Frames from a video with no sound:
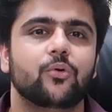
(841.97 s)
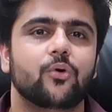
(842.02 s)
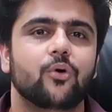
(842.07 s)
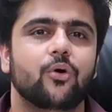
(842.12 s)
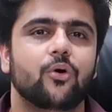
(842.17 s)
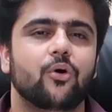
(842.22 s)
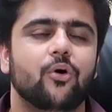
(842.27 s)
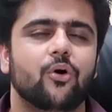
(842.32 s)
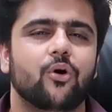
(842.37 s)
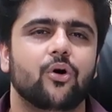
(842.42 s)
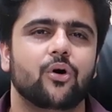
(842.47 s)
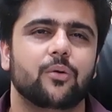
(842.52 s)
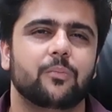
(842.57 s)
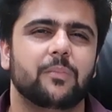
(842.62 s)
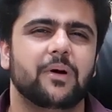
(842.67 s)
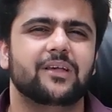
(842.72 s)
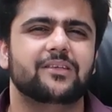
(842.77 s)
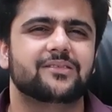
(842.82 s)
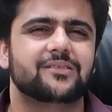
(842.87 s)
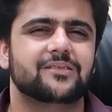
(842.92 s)
target
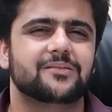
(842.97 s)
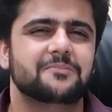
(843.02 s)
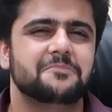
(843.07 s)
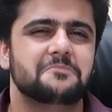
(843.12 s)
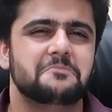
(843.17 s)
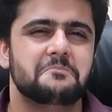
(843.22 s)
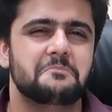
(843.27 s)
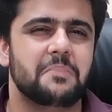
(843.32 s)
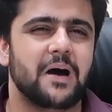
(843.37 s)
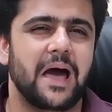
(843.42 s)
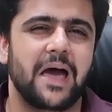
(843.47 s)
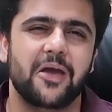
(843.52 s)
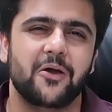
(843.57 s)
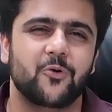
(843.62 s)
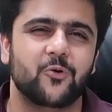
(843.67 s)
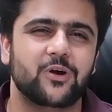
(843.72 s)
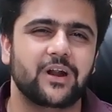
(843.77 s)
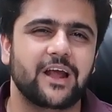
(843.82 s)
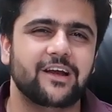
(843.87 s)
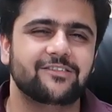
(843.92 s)
and just buy. Good
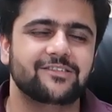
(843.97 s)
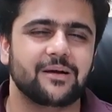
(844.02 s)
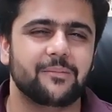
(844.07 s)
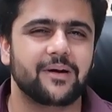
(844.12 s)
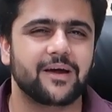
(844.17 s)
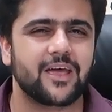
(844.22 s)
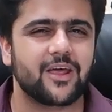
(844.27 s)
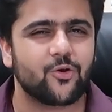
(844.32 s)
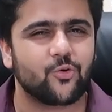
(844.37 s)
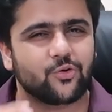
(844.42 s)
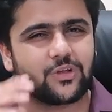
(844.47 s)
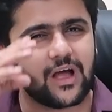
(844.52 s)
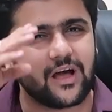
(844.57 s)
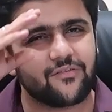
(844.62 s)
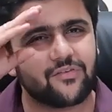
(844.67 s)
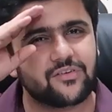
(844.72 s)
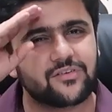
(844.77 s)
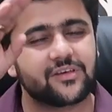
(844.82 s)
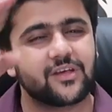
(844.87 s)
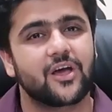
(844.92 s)
night, Shabi Khair.
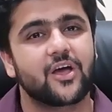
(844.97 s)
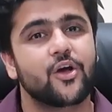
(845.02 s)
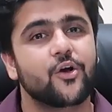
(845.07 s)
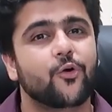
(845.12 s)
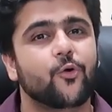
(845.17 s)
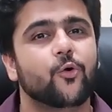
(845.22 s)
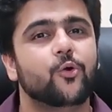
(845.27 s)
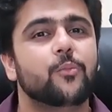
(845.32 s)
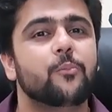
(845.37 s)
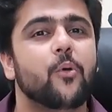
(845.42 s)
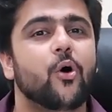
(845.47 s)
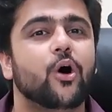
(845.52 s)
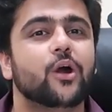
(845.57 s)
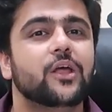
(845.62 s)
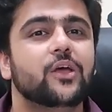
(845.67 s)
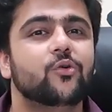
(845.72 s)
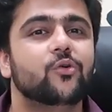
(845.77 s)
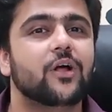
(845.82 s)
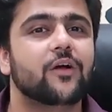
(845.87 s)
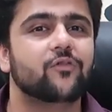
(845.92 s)
God Hafiz. Good
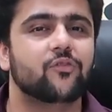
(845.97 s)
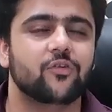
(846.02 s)
morning.